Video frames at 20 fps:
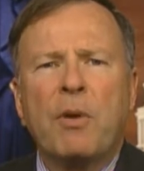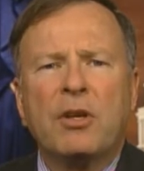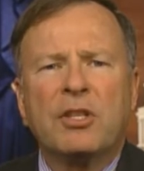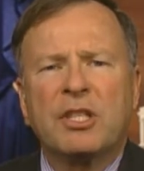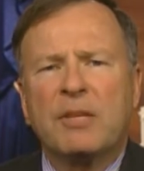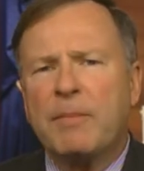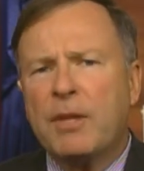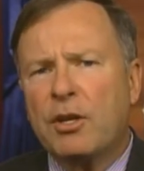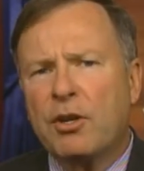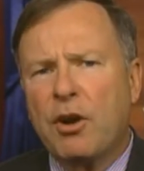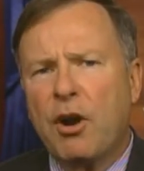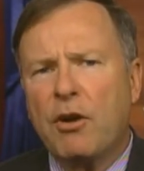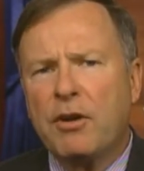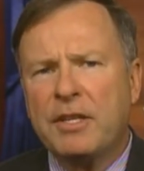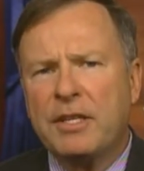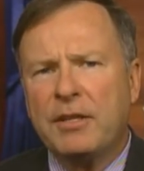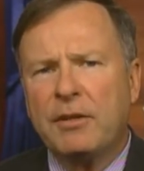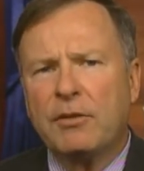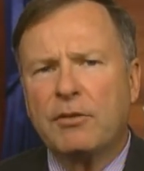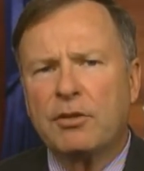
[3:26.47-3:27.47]
Well, some of the car
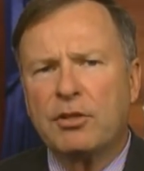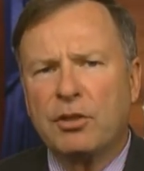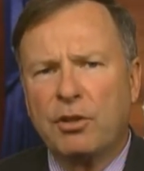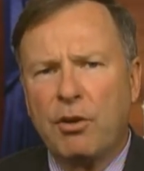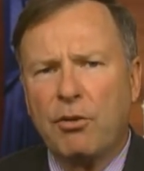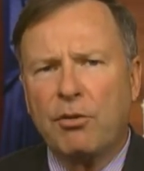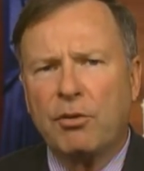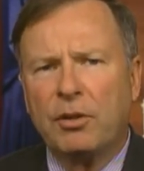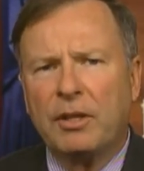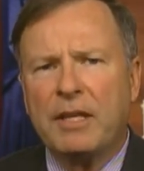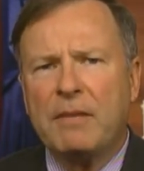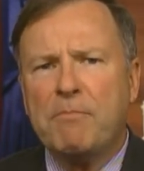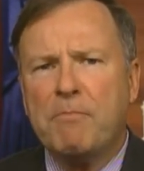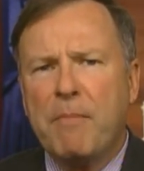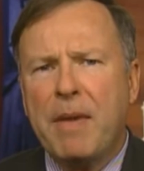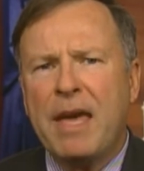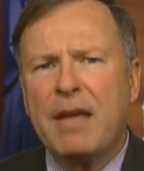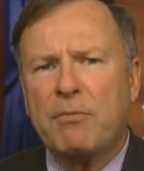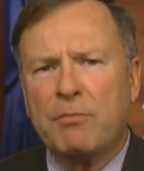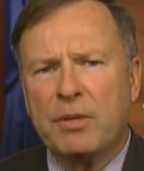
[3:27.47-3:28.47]
dealers locally
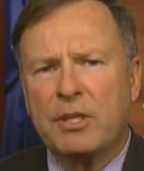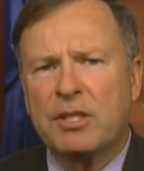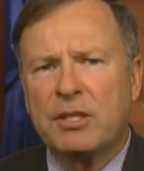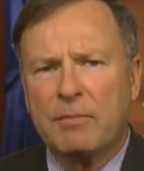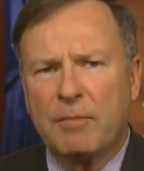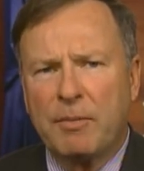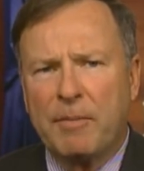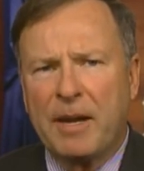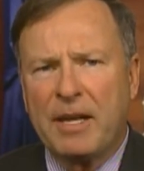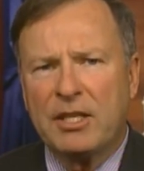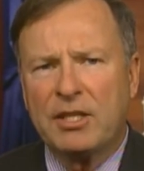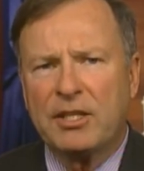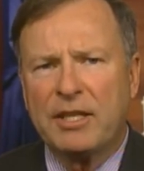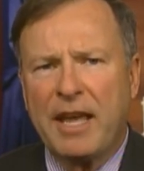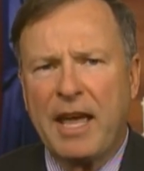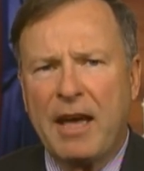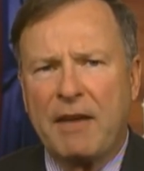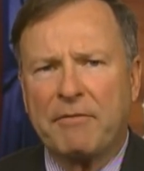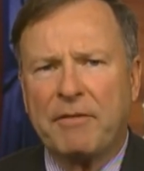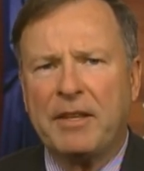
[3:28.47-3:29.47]
met with some of my
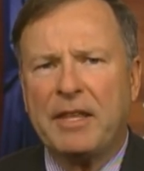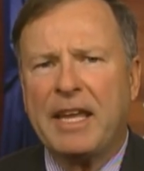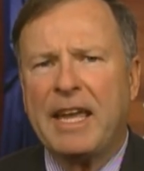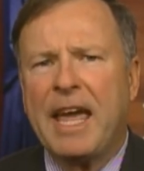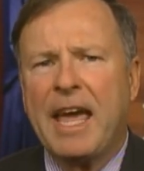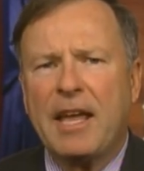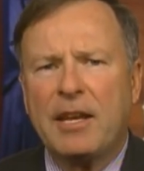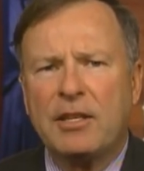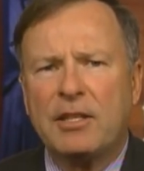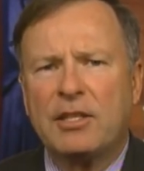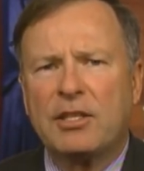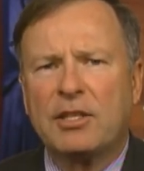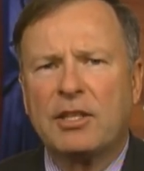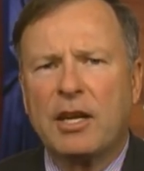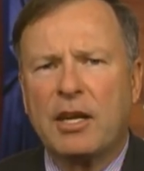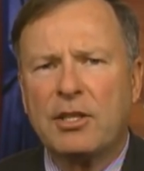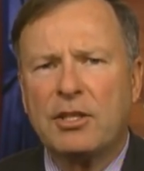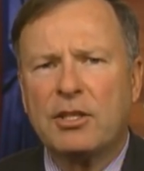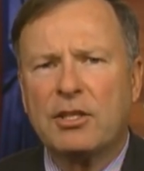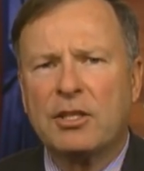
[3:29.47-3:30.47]
staff, and they had
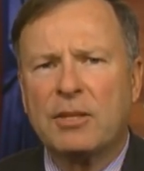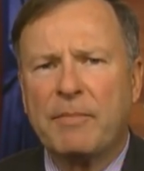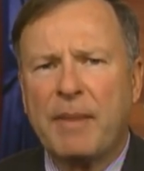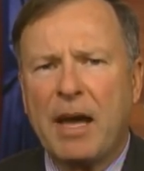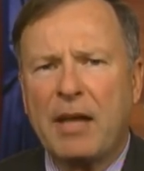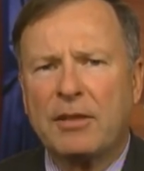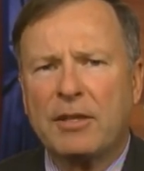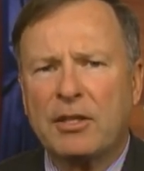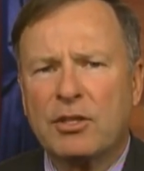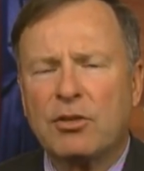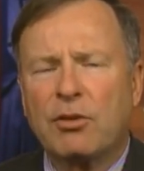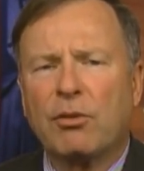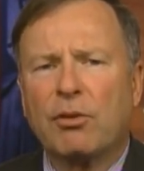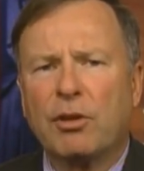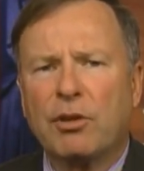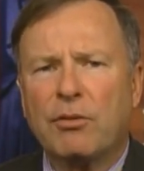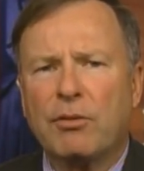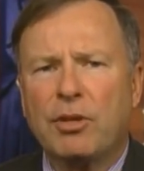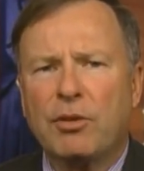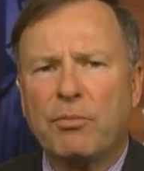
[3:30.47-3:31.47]
discussions about this
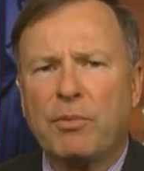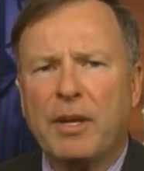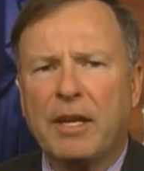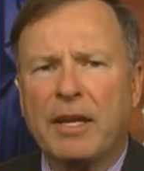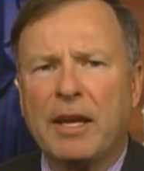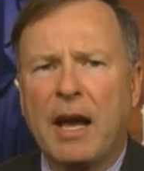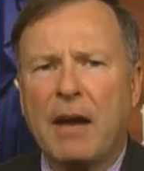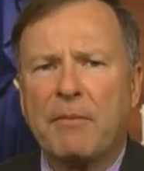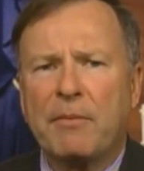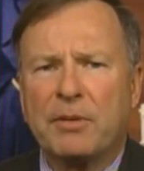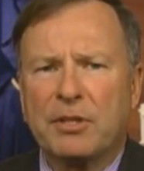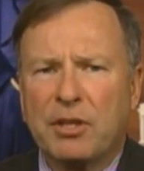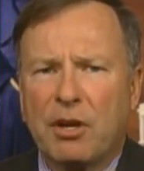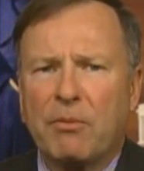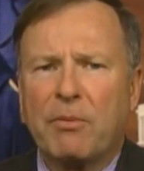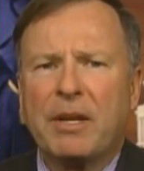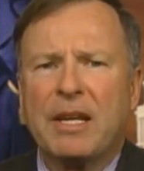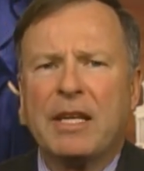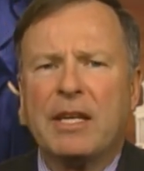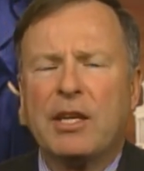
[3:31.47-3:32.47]
earlier in the week. I was
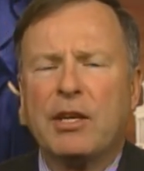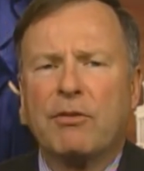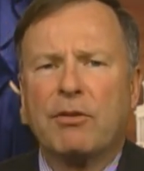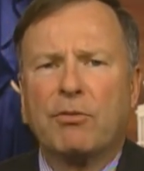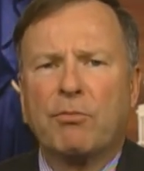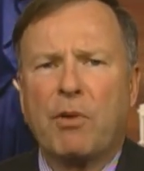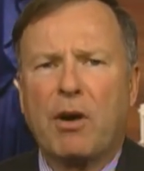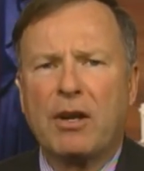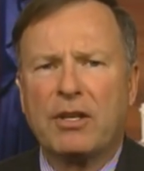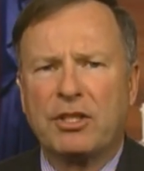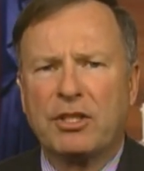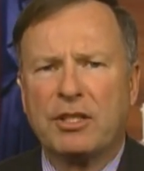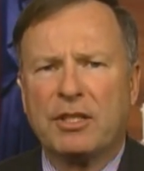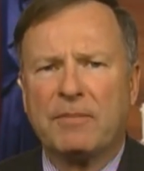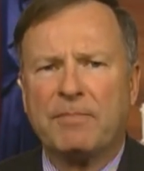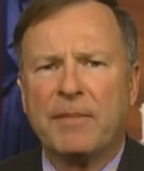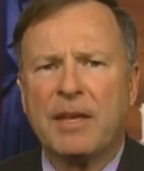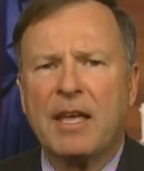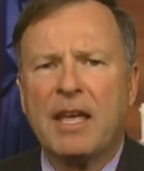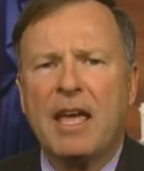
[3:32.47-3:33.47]
already here in
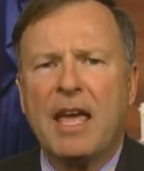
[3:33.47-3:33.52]
Washington.